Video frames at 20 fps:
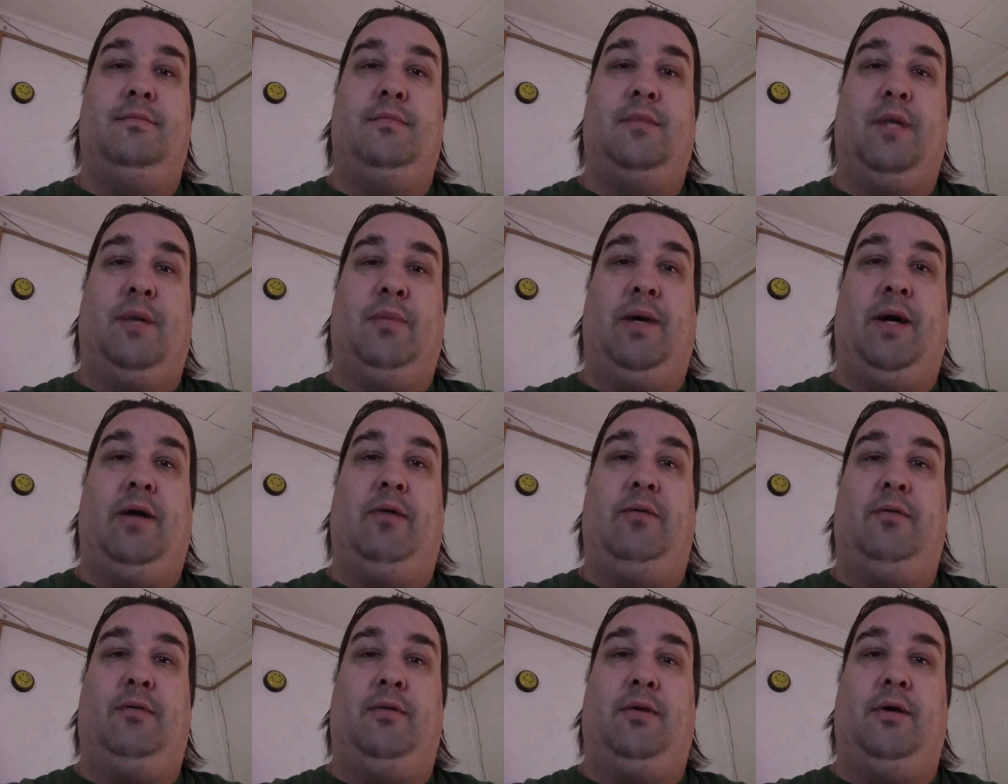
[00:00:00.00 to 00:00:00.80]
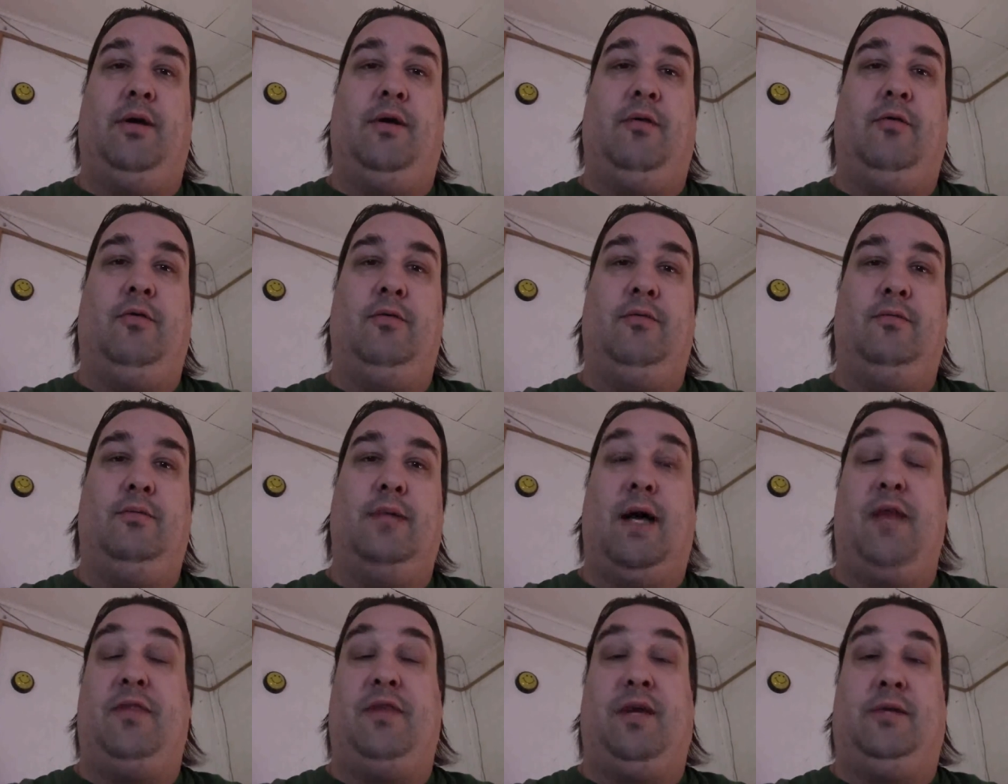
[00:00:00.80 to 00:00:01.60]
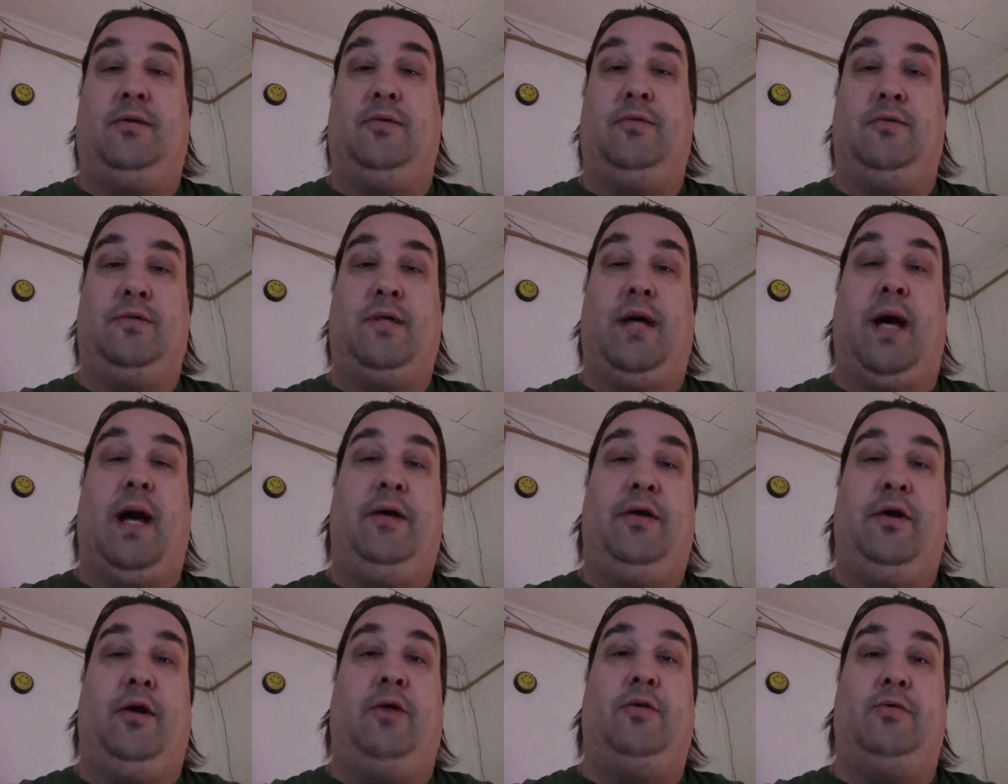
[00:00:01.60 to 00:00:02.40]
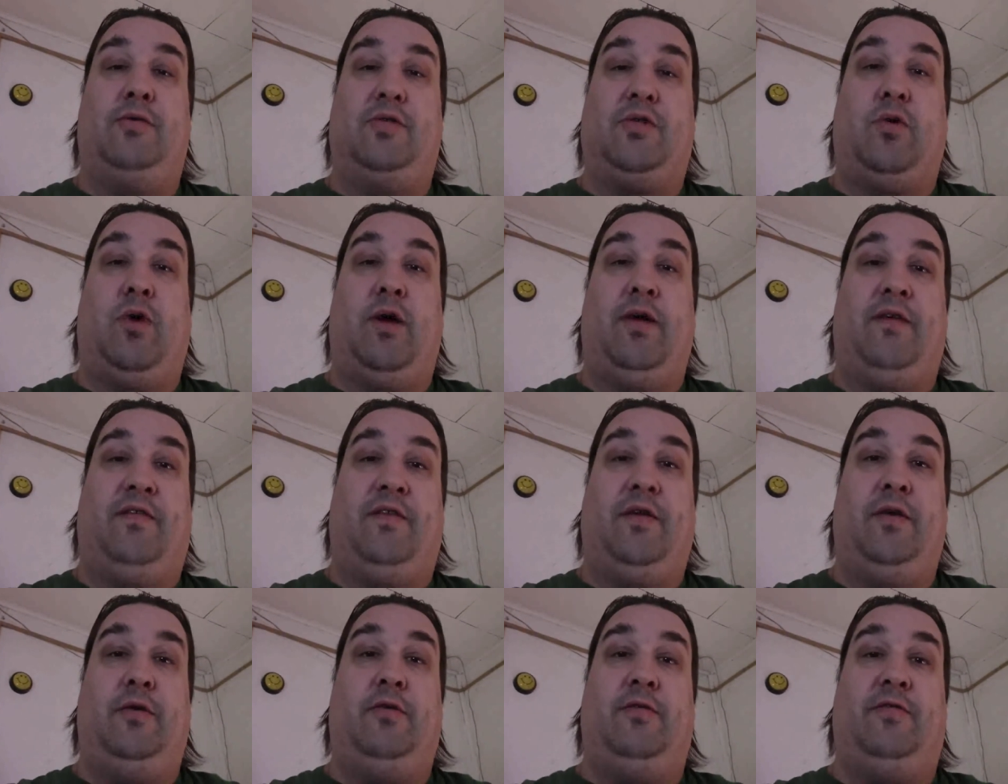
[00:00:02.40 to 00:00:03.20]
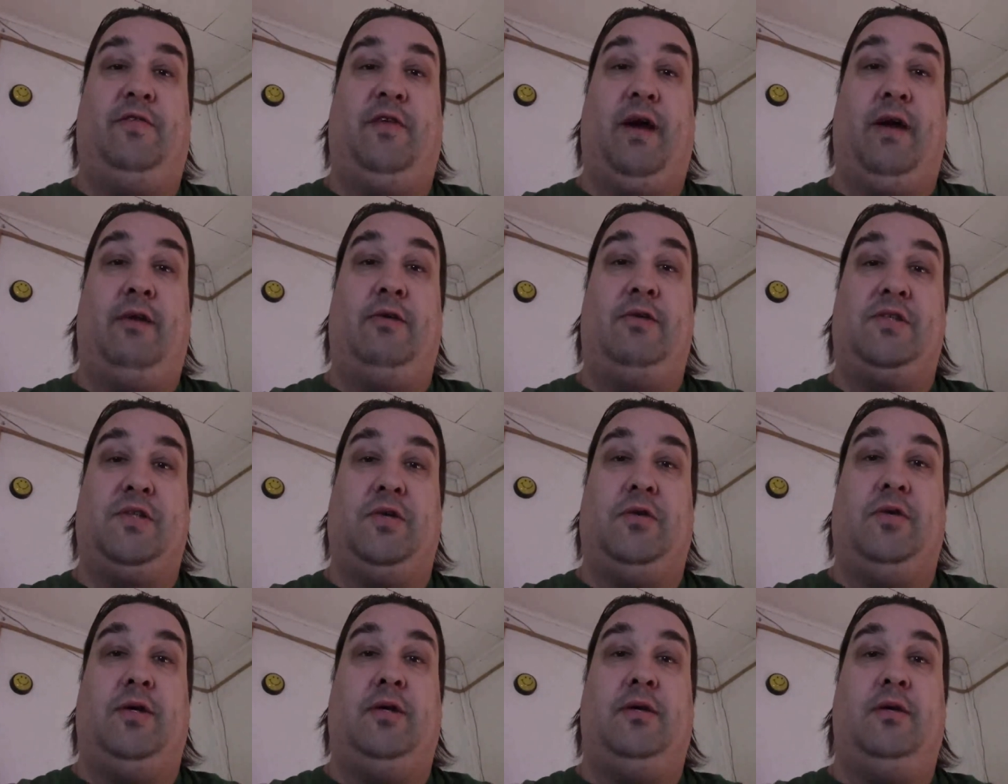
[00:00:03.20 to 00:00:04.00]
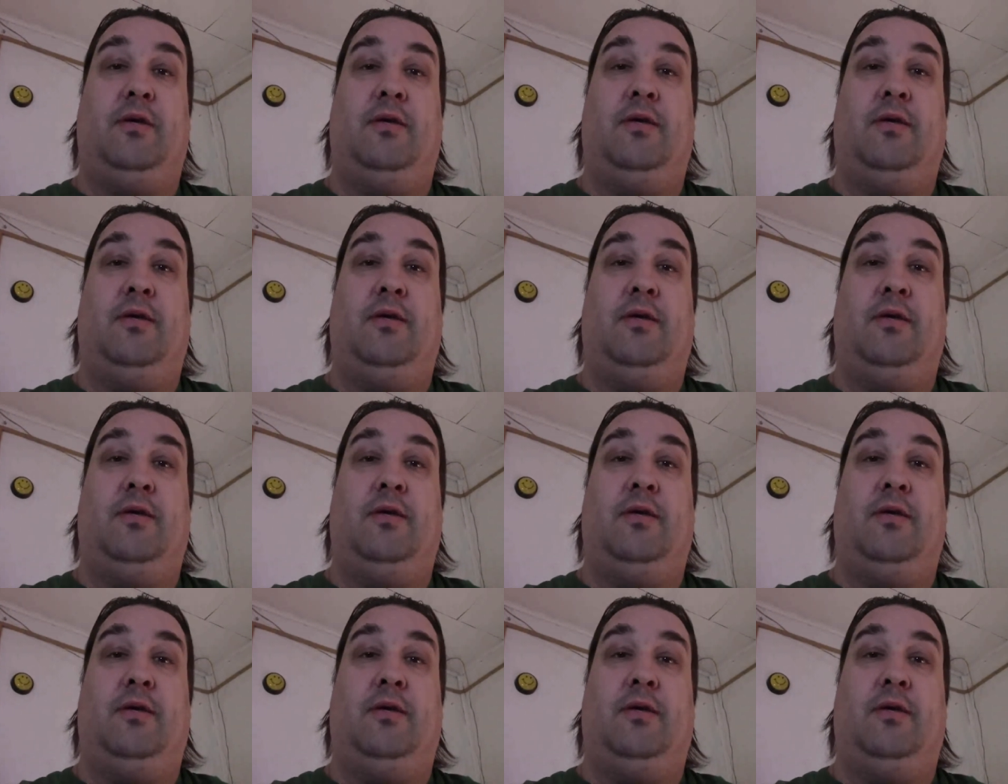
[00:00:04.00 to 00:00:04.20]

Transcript: about, you know, I thought there was, I know there was quite a few for Arizona.